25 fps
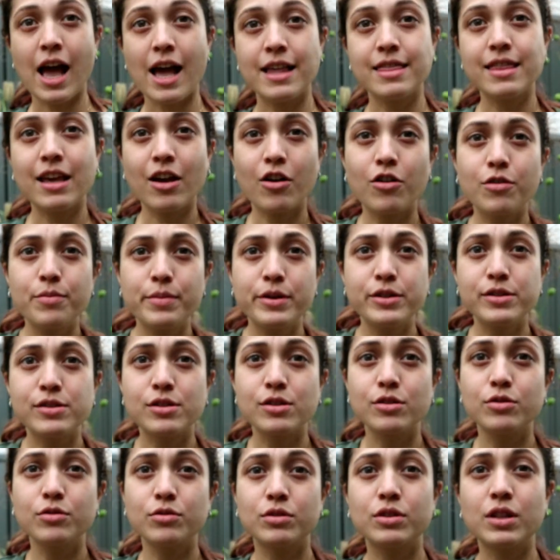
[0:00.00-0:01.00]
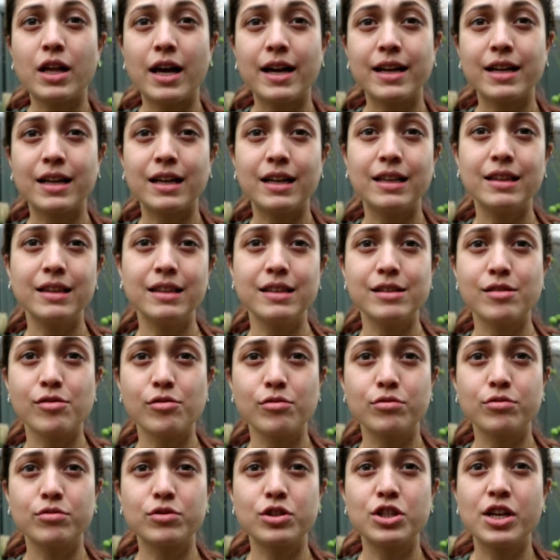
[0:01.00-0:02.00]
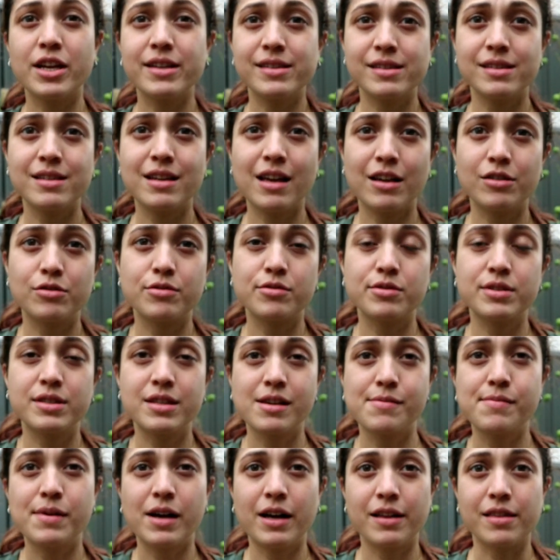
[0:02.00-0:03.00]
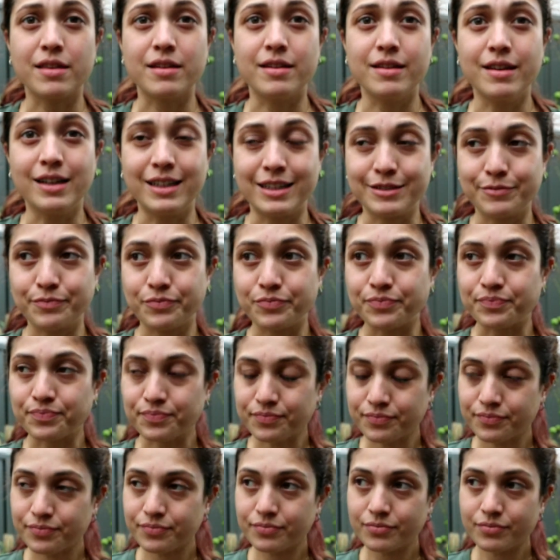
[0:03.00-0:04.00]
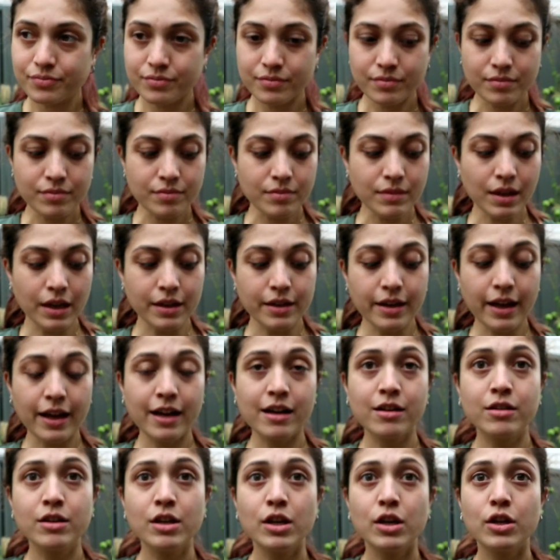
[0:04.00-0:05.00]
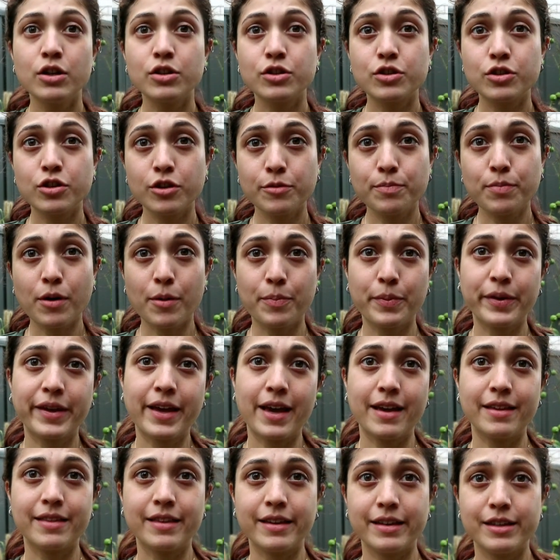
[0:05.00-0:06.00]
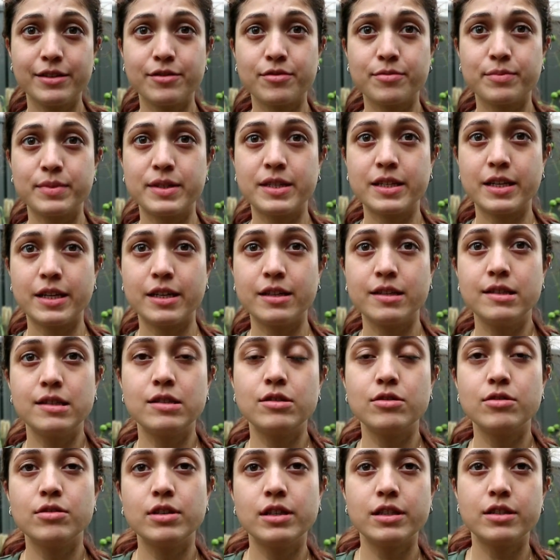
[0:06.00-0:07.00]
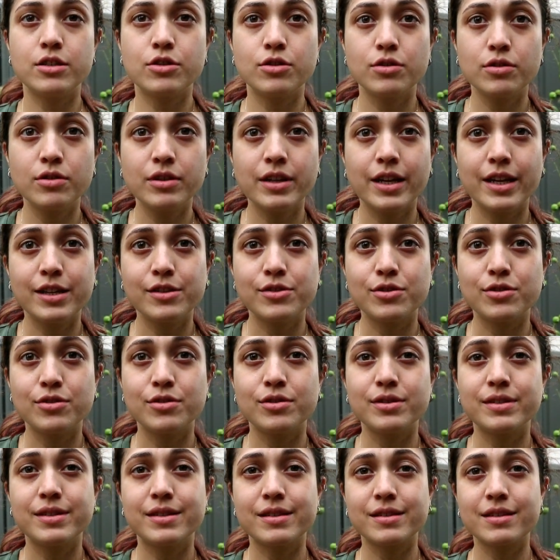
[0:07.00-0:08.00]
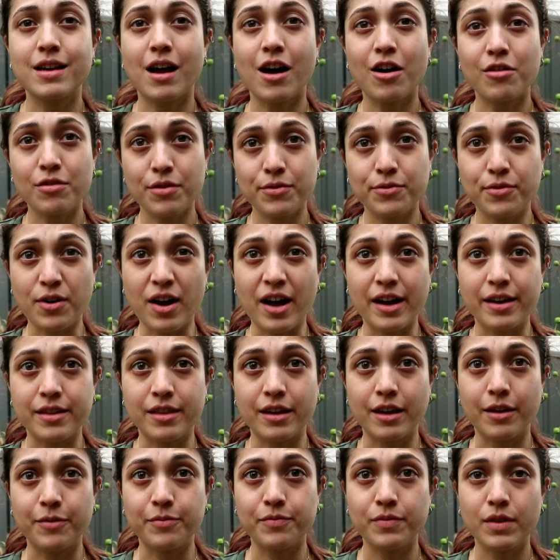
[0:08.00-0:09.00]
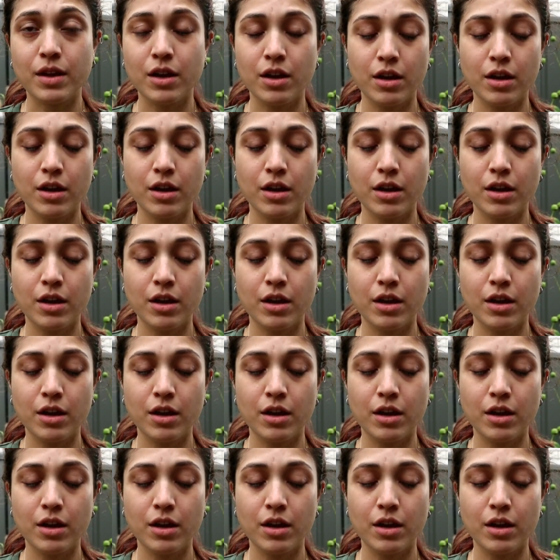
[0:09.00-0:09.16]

and they almost look like a little chestnut or some other nut. Now, to propagate these from seeds, you do need to scarify them,